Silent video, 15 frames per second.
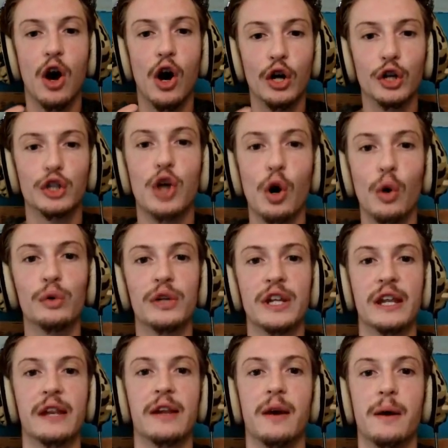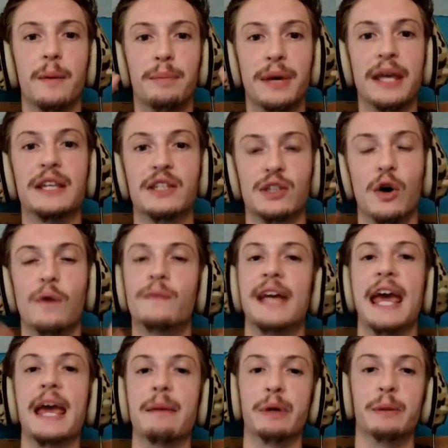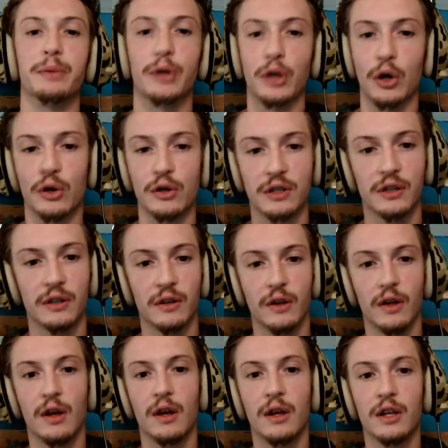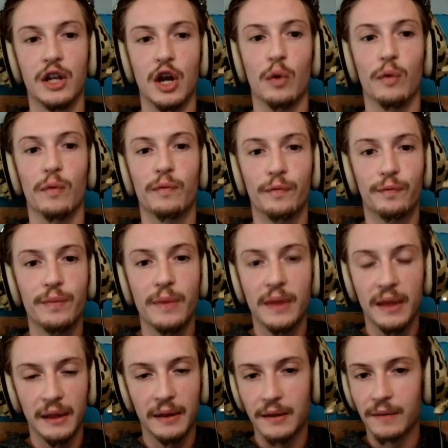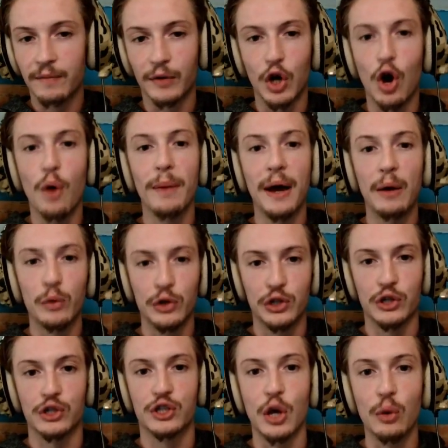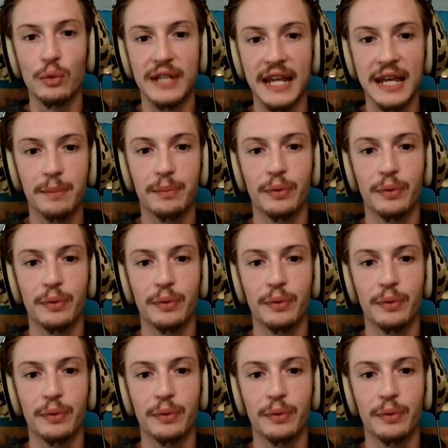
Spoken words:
a golden piece of gaming, because, you know, the combat was just so deep.